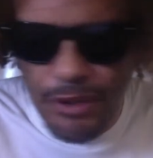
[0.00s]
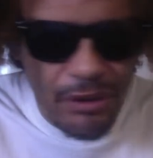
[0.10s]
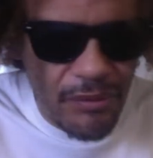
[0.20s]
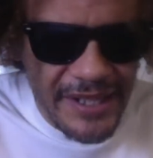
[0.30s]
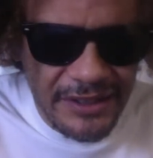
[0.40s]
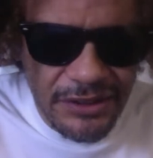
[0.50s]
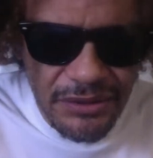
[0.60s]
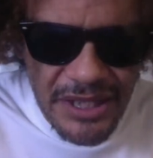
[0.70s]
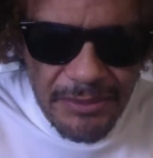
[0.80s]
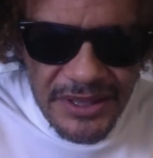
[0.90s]
or right
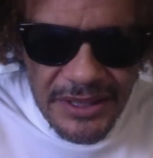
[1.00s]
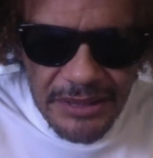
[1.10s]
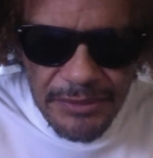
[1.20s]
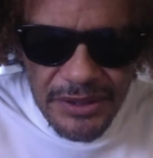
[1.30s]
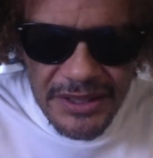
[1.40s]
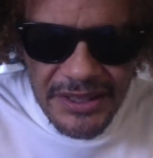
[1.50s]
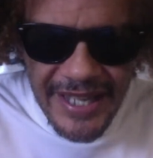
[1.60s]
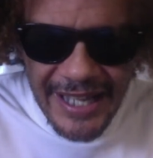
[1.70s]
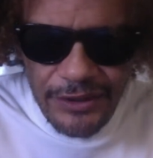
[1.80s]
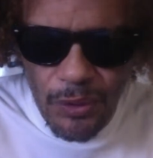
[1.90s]
to imminent immunity
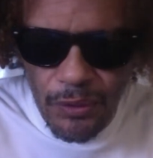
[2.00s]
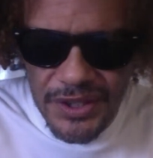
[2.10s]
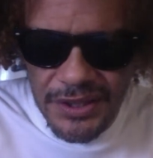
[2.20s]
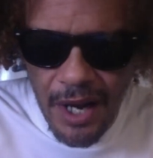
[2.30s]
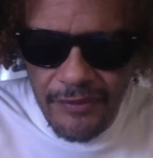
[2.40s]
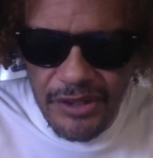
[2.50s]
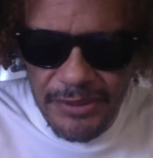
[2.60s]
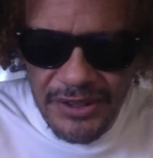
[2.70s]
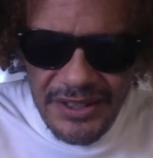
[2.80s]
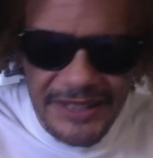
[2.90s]
and or sovereign
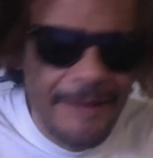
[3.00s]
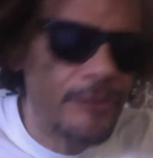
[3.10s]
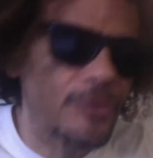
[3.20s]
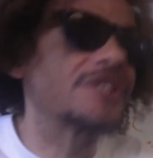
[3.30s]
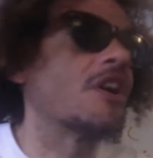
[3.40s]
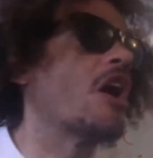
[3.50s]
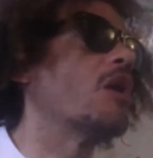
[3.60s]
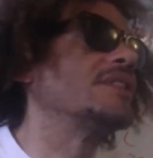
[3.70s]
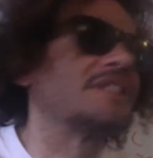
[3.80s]
immunity, which is always